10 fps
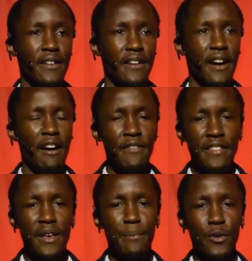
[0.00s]
having
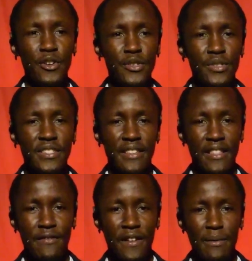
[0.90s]
their produce in
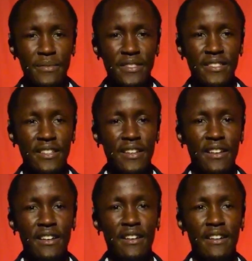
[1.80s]
the farms,
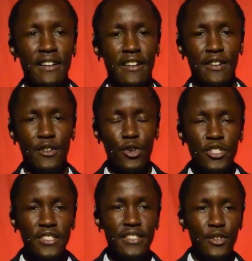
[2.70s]

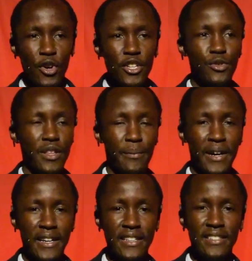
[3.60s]
not going to the
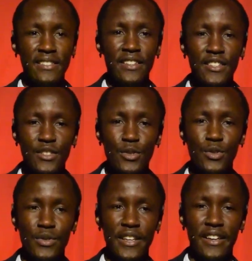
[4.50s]
markets due
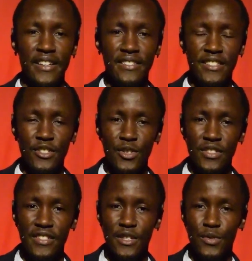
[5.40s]
to the
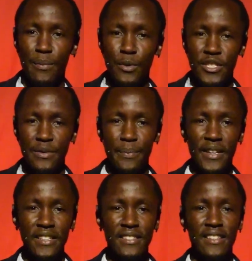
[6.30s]
restrictions that were put in
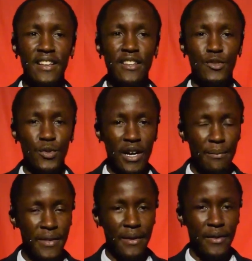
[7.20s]
place to
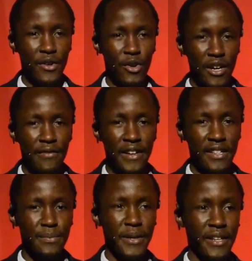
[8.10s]
curb the
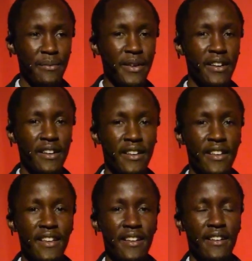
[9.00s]
coronavirus pandemic,
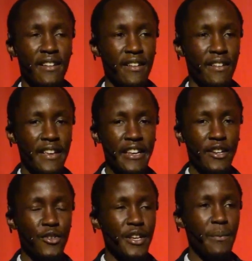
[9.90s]

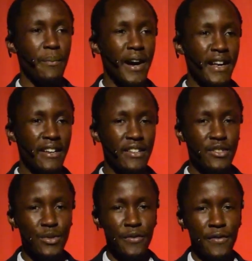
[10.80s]
including ban
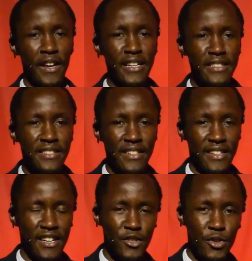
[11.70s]
to flights,
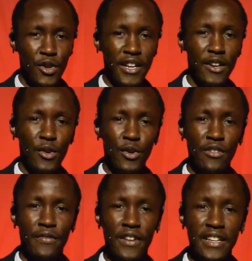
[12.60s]
international and local
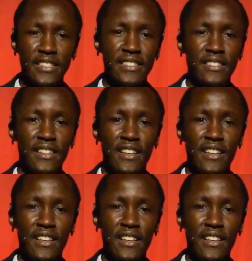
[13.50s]
flights,